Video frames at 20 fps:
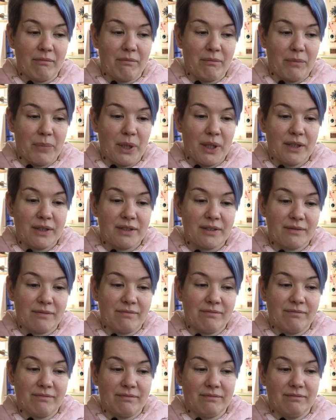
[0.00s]
But
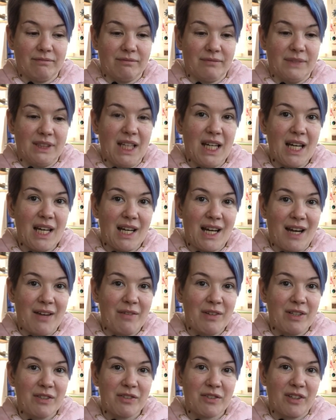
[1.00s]
yeah, I
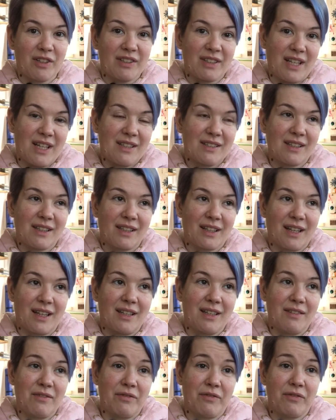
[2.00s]
will start asking, and
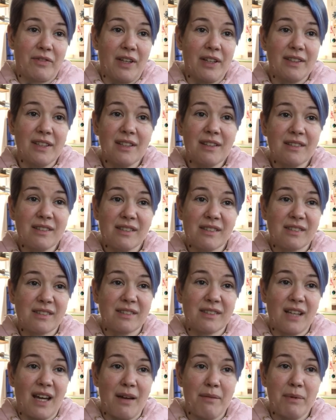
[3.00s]
if nothing
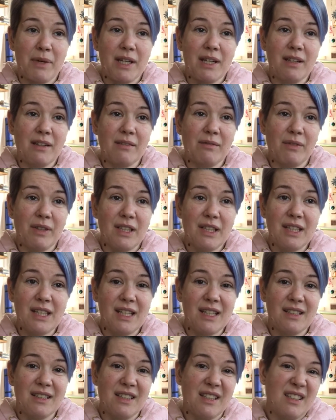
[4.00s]
is happening with
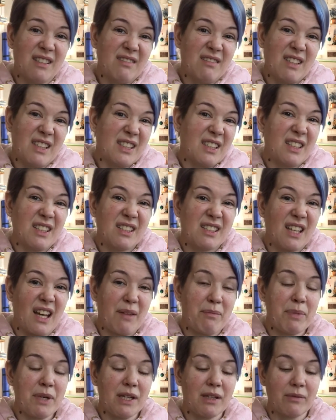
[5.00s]
that, then nothing is
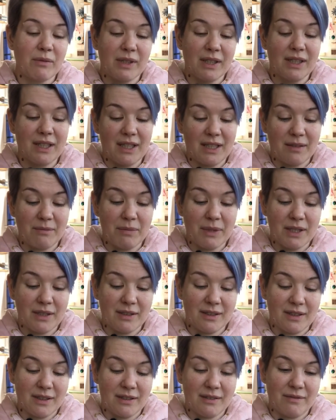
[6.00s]
happening with that. But
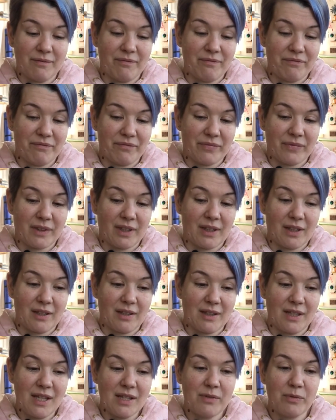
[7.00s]

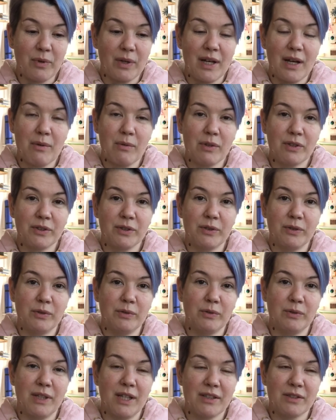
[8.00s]
that's what I want to
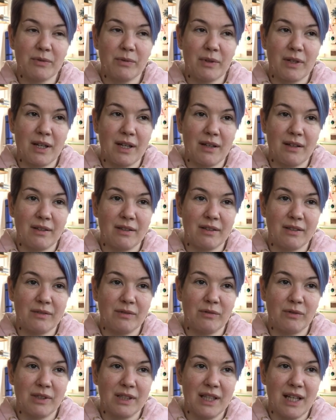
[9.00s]
do. That's what I
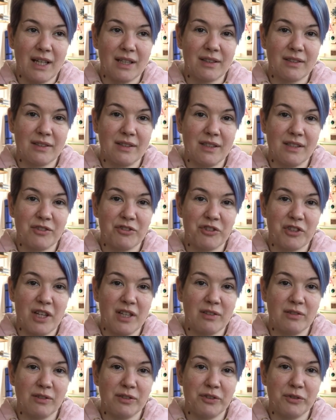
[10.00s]
would like this
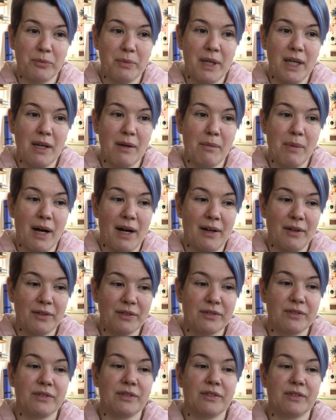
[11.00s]
channel to be
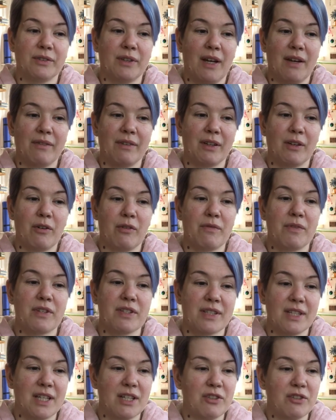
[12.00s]
about, to having
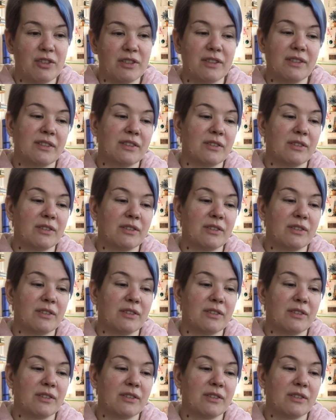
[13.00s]
conversations.